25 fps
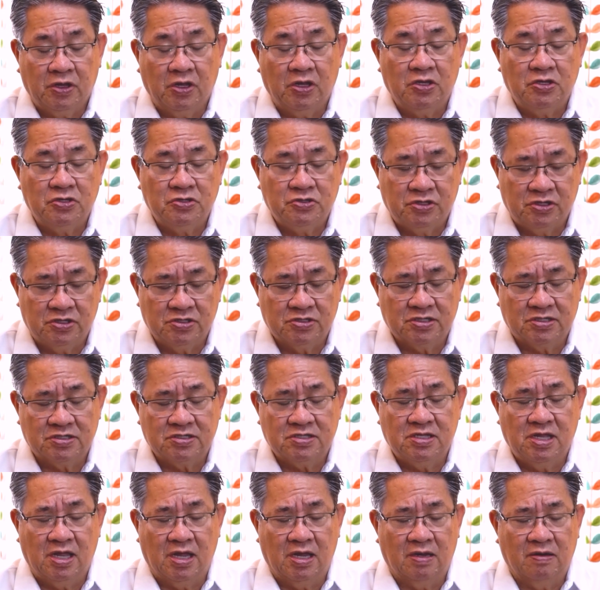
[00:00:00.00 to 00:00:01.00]
in
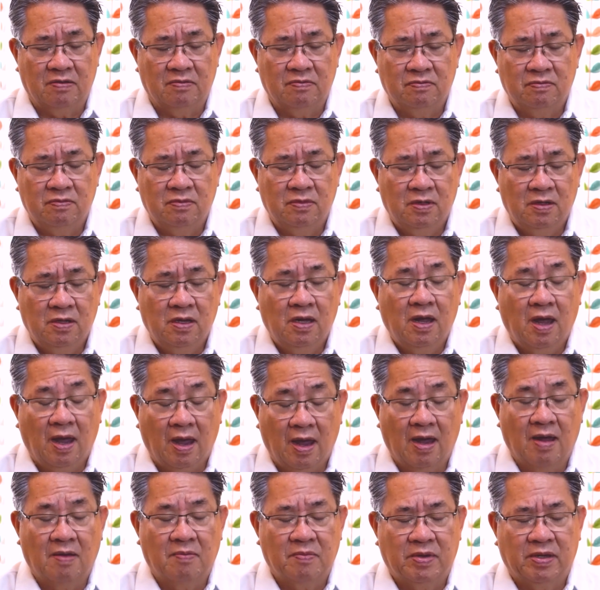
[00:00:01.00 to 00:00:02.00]
Jesus' name.
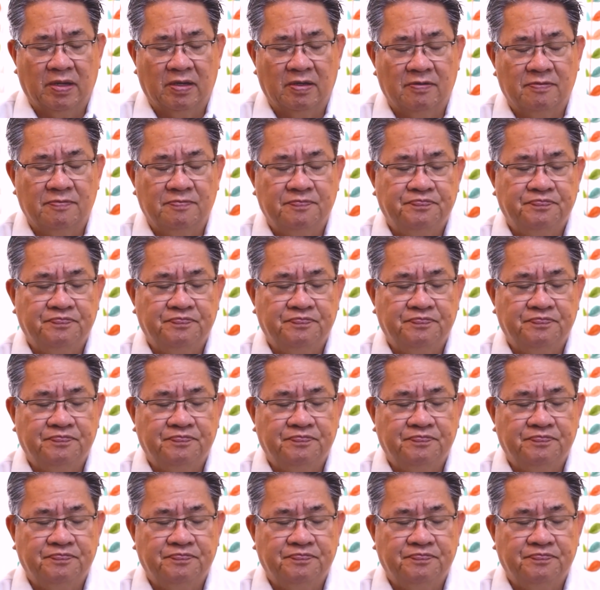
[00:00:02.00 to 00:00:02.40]
Amen.